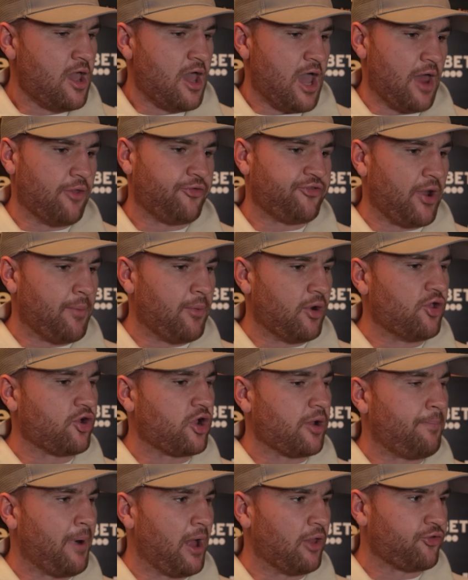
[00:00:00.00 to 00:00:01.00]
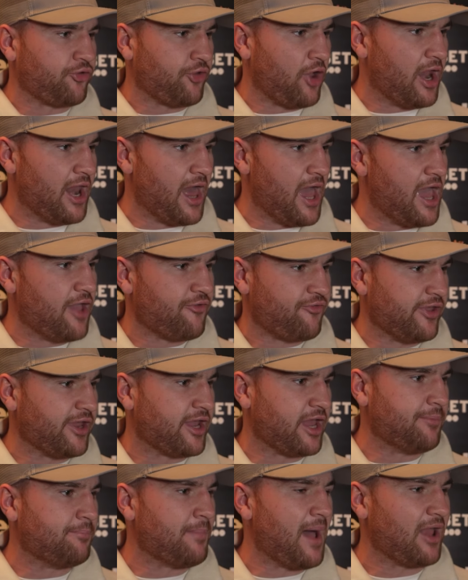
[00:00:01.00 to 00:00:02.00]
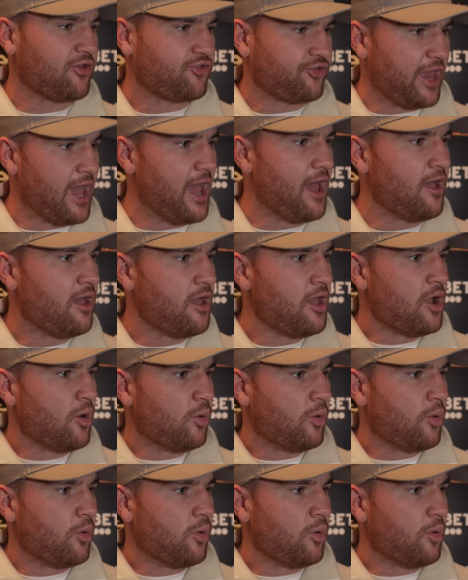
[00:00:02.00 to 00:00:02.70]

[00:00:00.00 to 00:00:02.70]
And someone who can punch like that, if he can match that